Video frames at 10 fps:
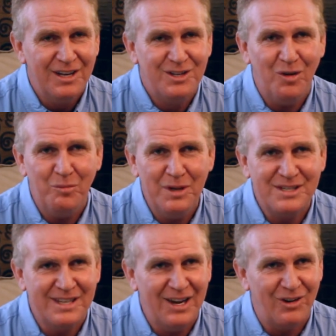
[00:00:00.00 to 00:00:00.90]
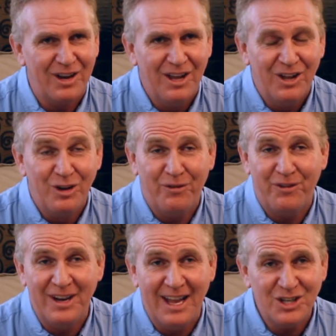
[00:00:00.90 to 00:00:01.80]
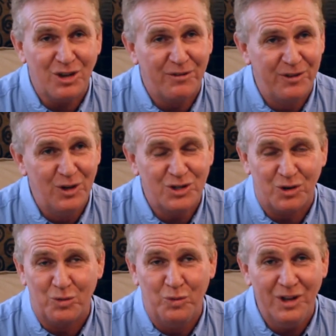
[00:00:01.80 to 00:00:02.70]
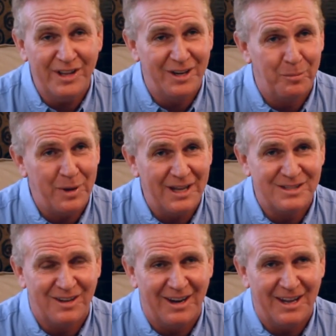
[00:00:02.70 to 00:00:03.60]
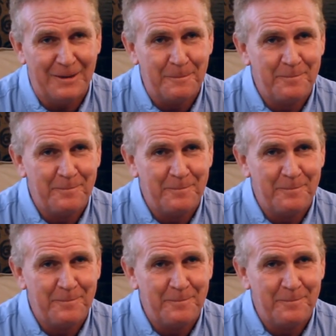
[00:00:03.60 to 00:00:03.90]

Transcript: Don't miss out. Your financial future really depends on it.